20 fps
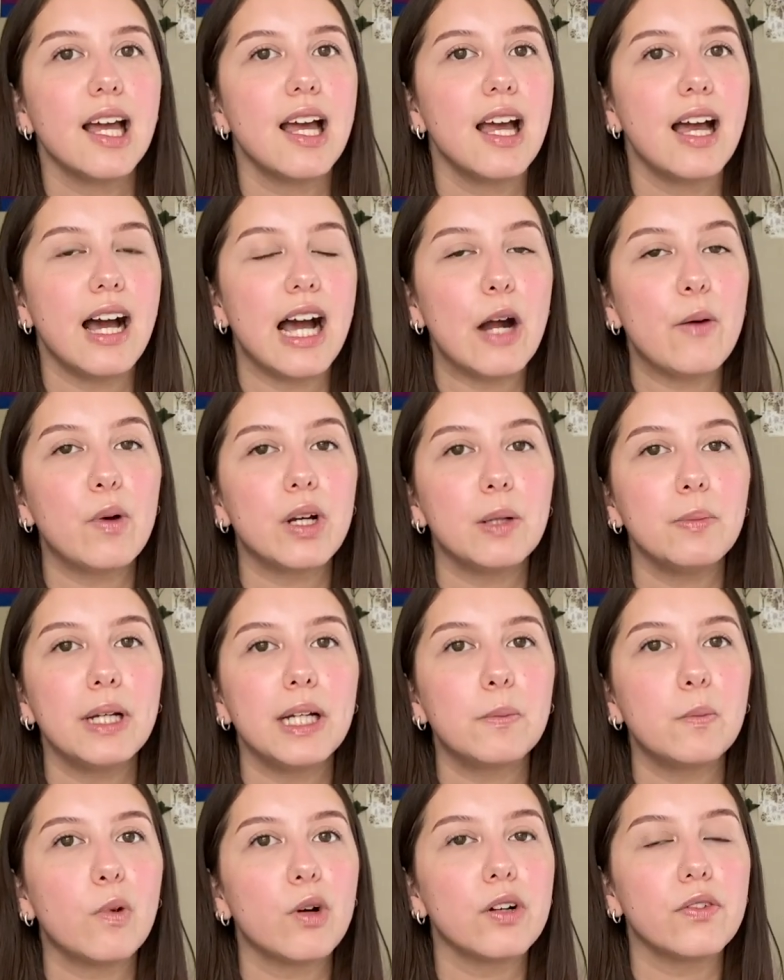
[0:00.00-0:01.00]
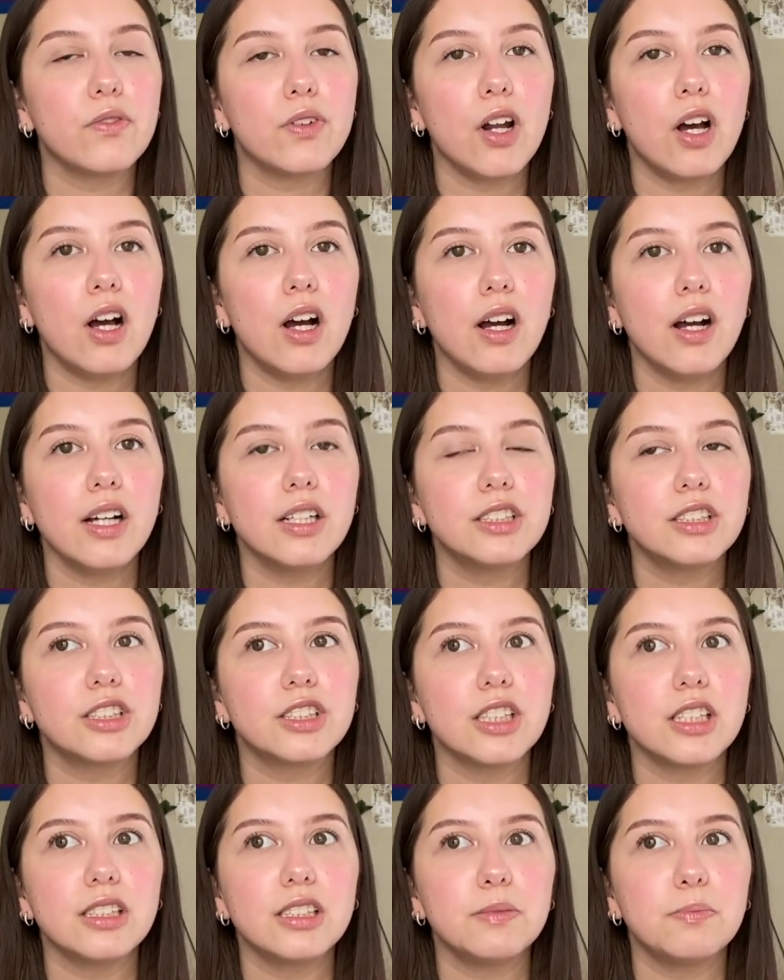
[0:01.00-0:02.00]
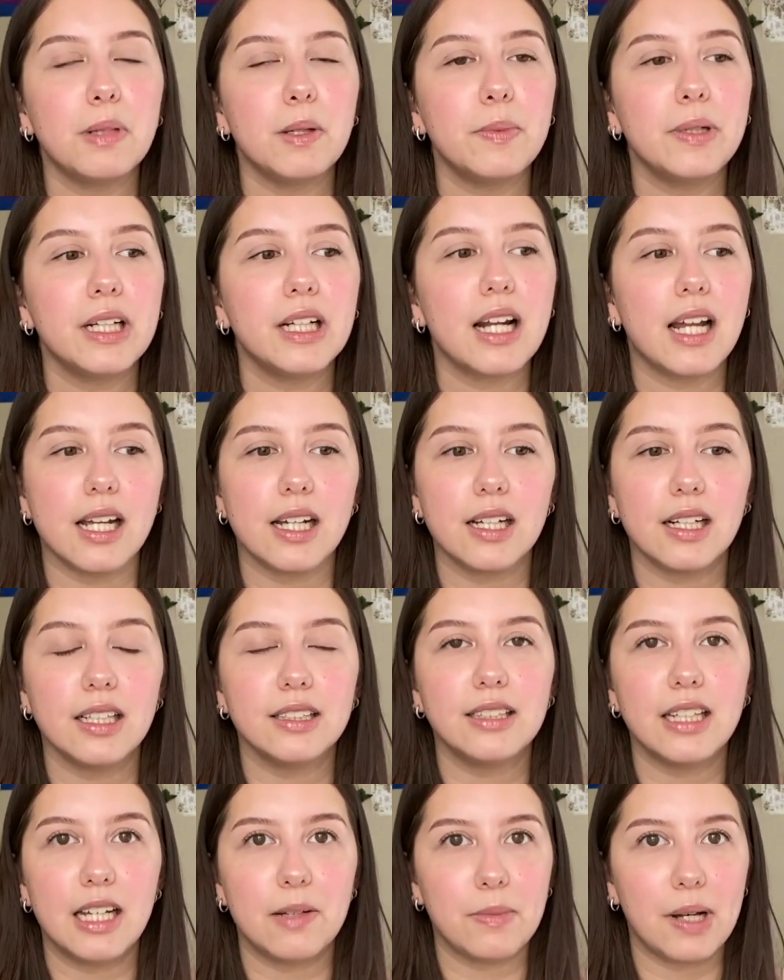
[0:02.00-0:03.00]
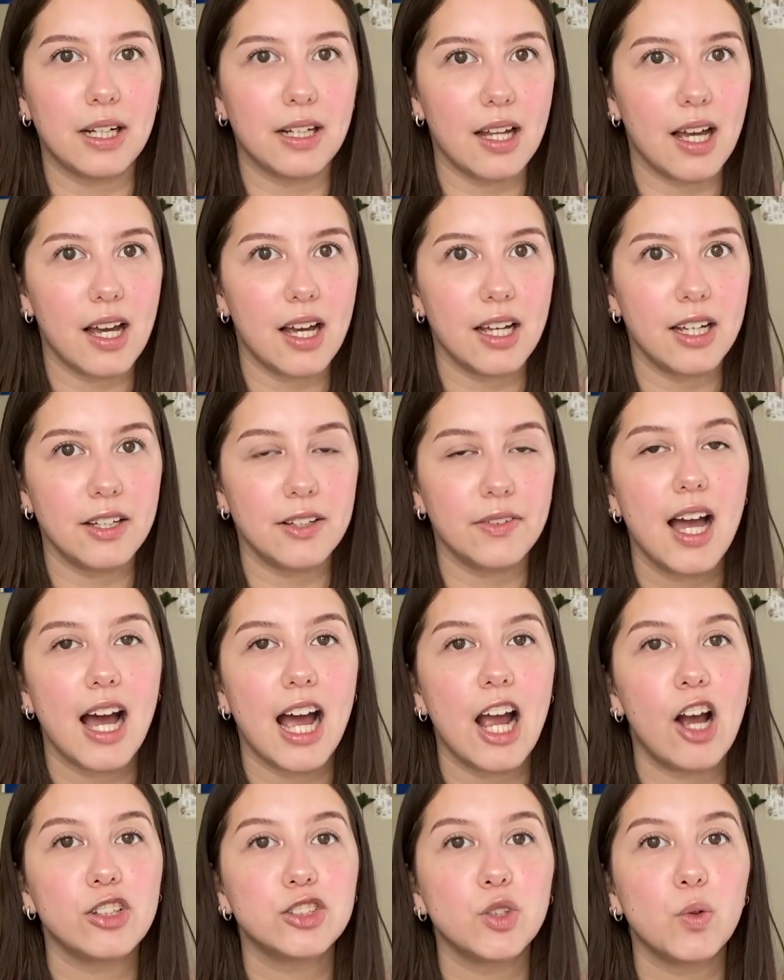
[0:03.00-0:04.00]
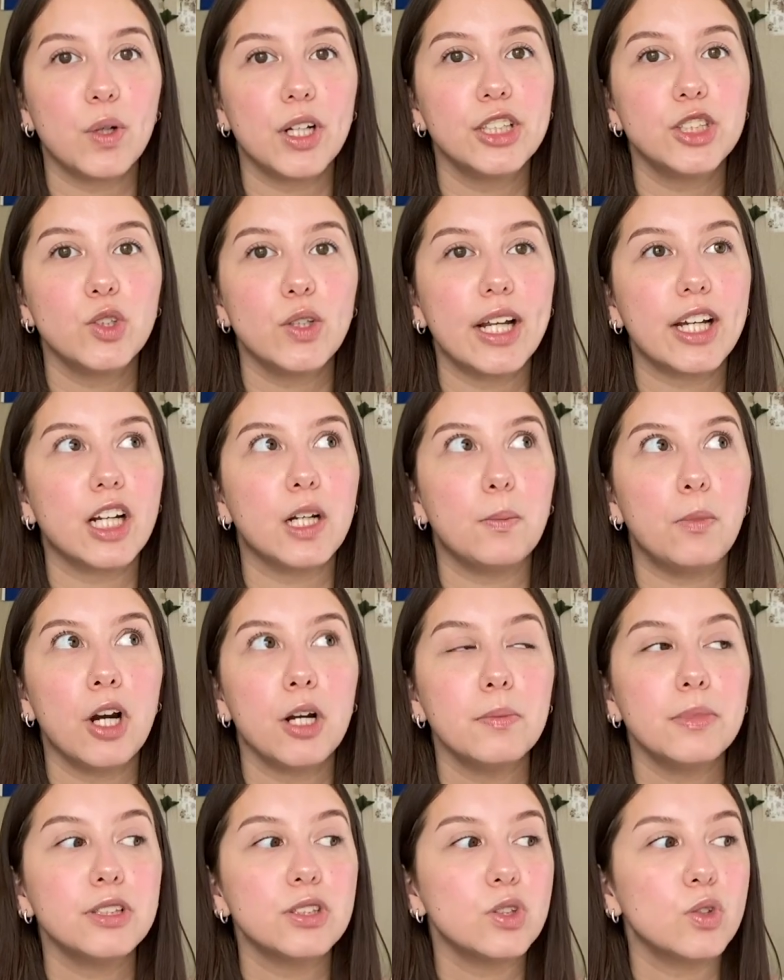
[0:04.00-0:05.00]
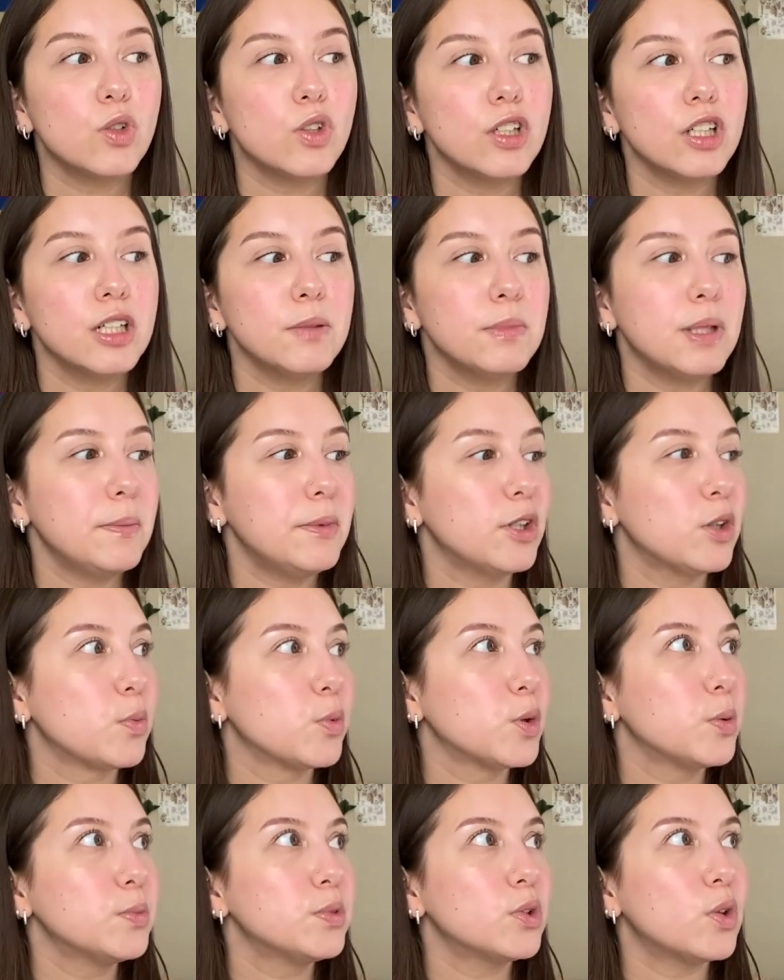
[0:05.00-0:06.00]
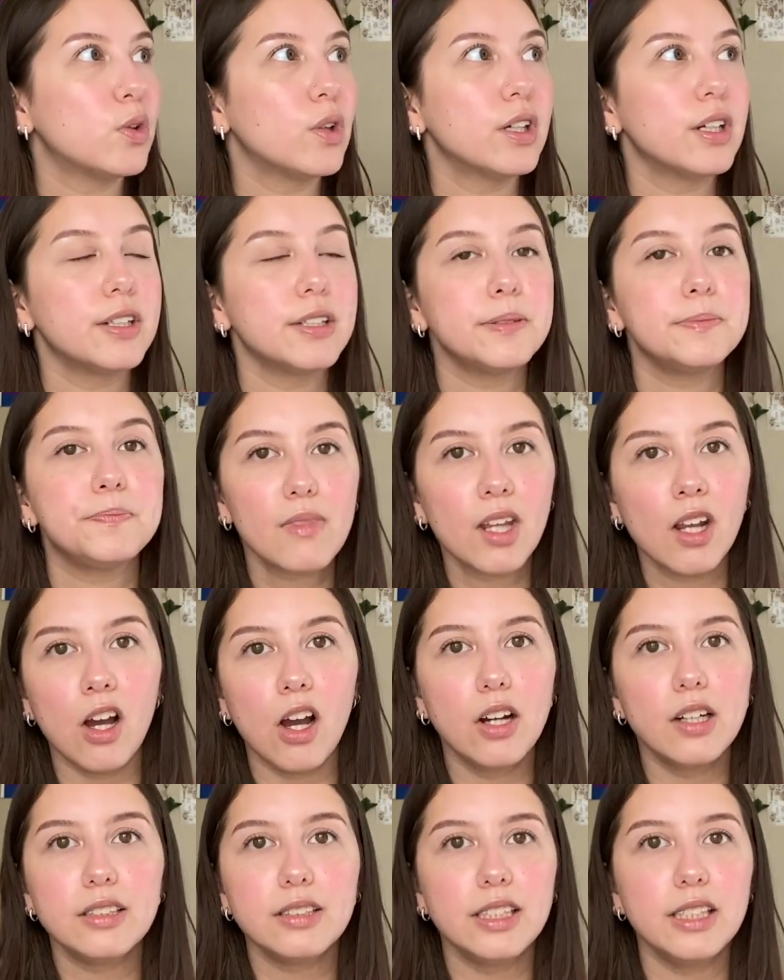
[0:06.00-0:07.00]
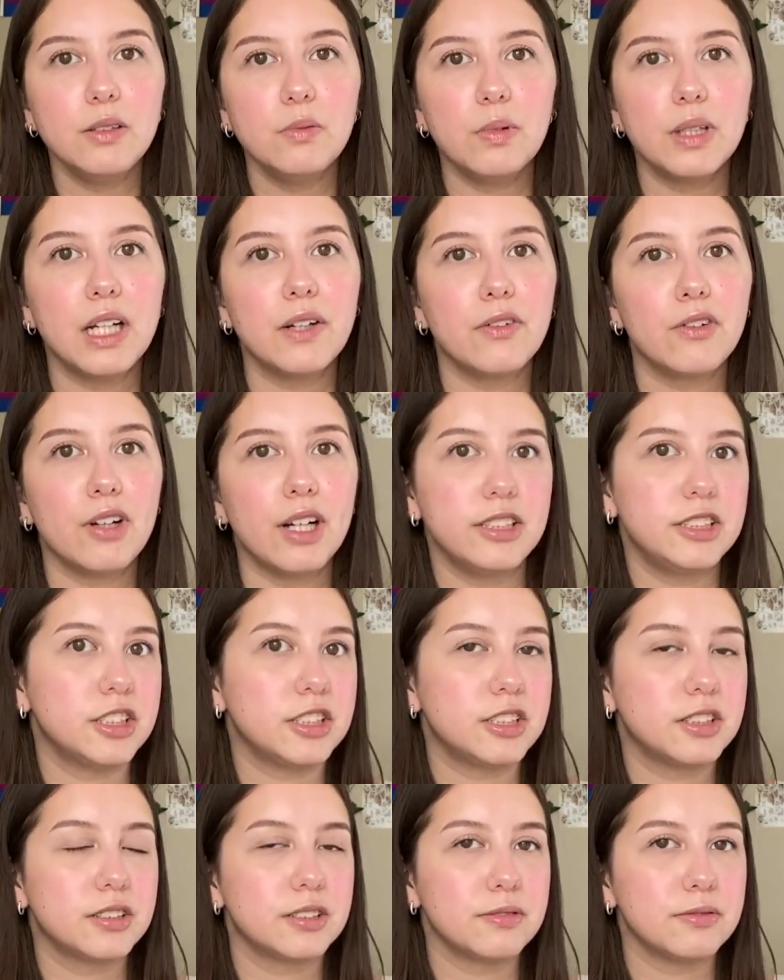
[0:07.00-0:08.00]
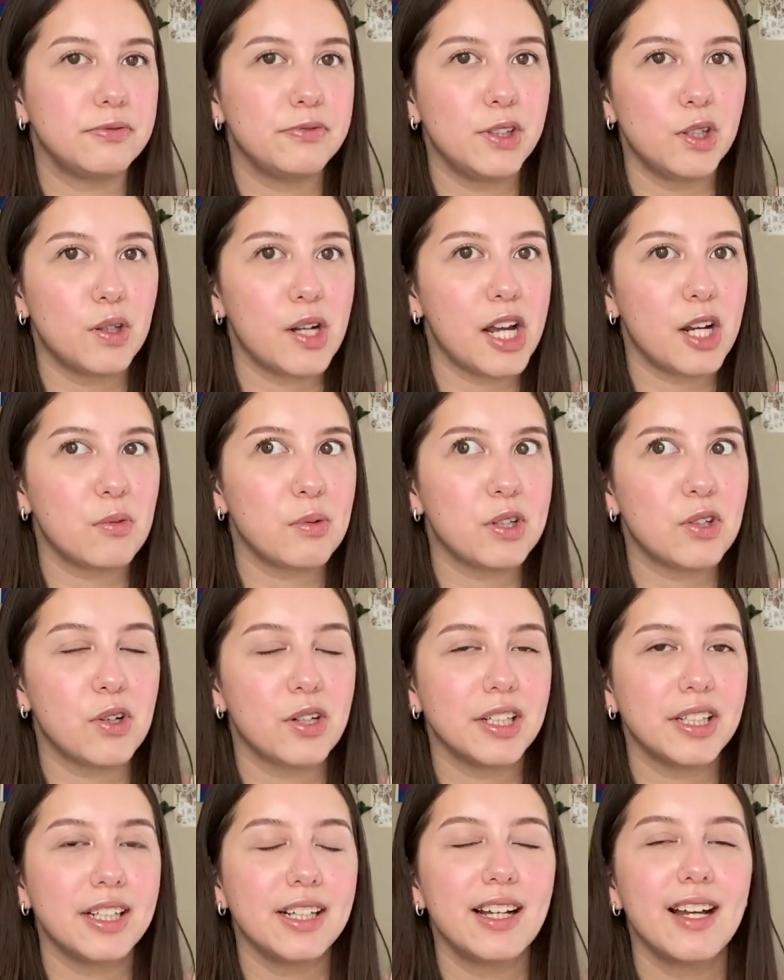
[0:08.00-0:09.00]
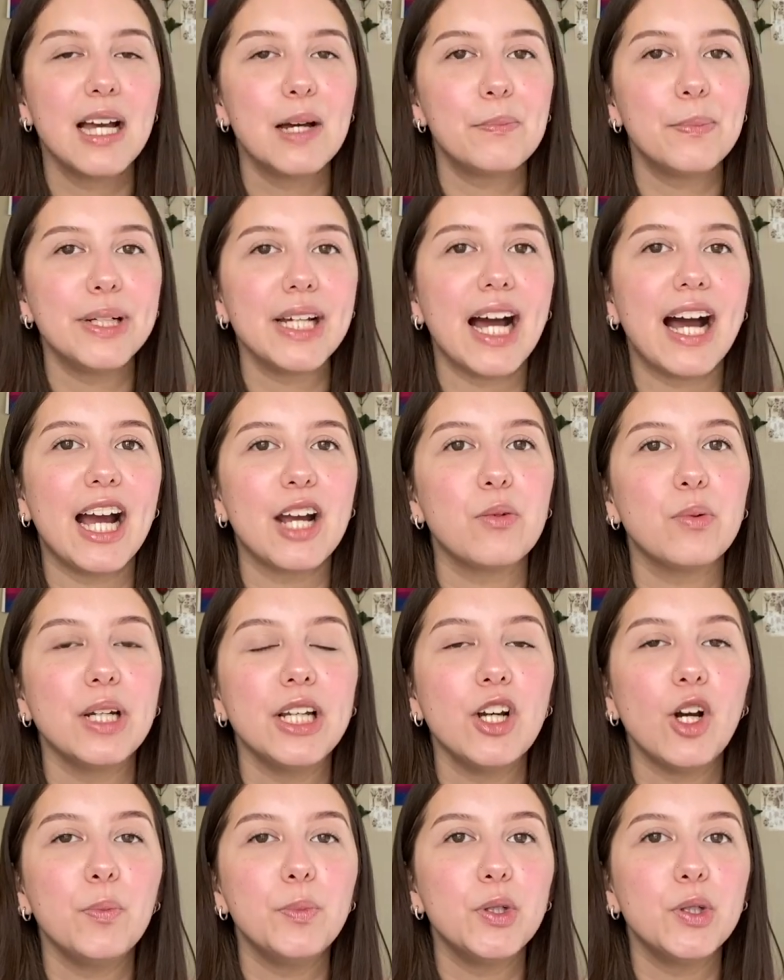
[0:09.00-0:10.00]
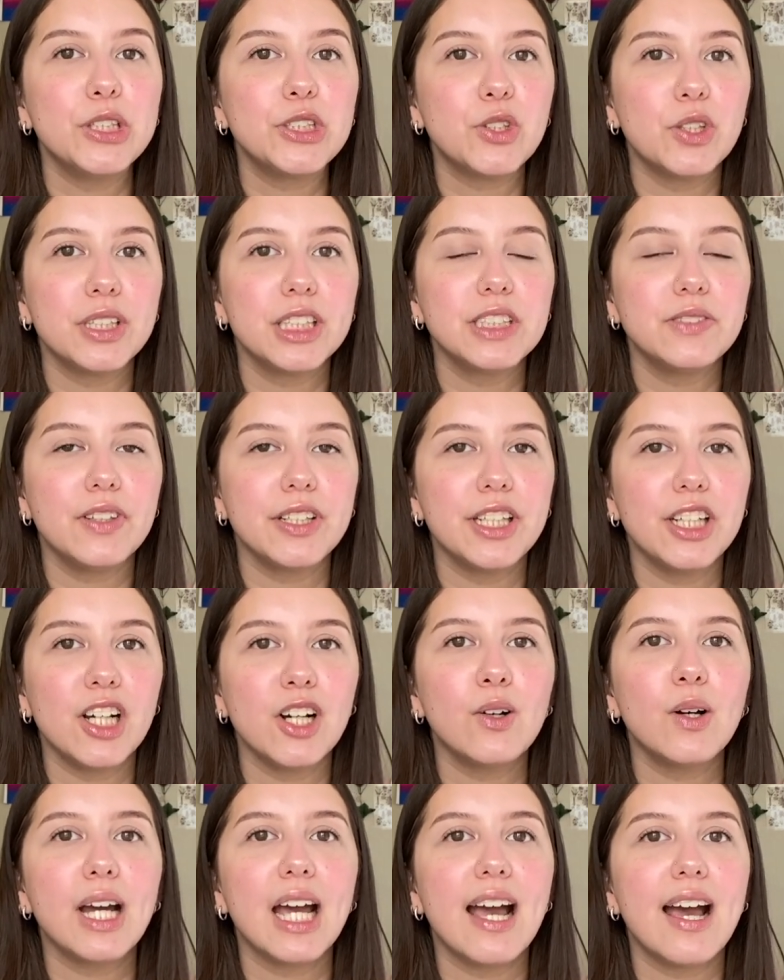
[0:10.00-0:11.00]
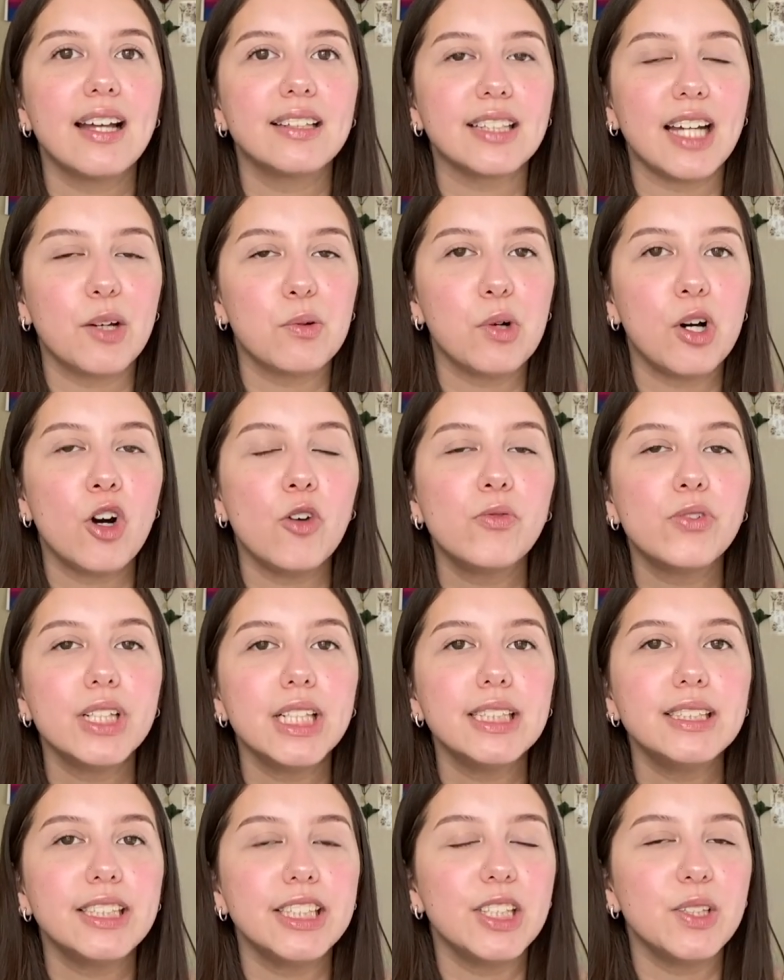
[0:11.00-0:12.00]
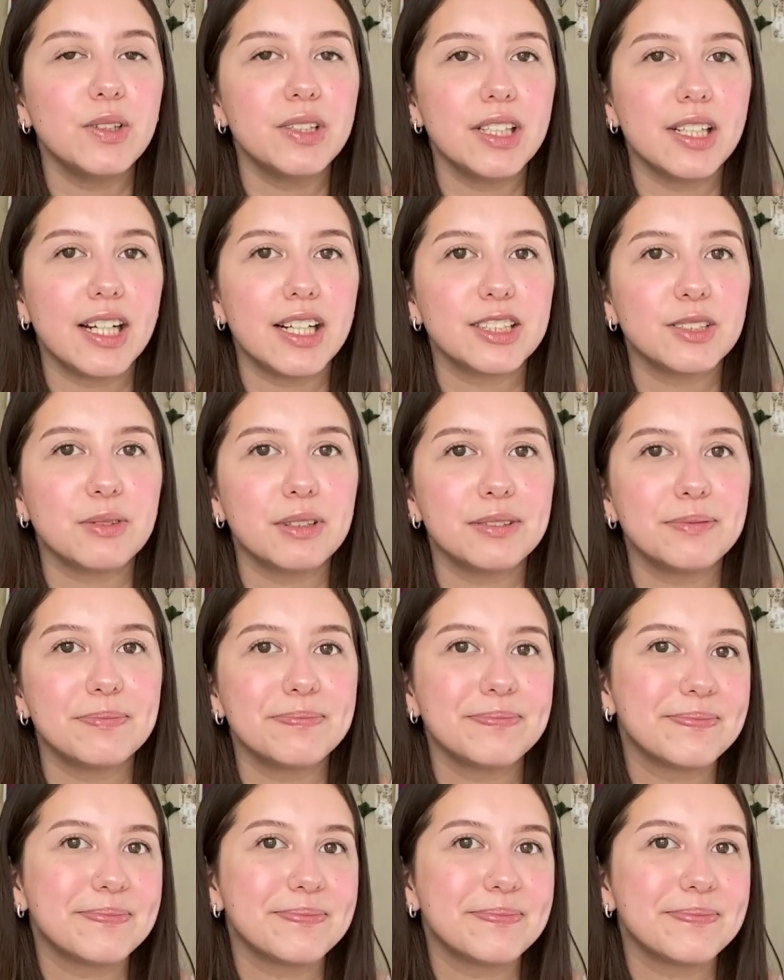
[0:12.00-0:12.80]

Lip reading: I want to make more vlogs, just maybe like a day in my life. I also want to do like an apartment tour, maybe a room tour. Honestly, whatever I just feel like recording. But yeah, I really hope you enjoyed this video, and I will hopefully see you in the next one.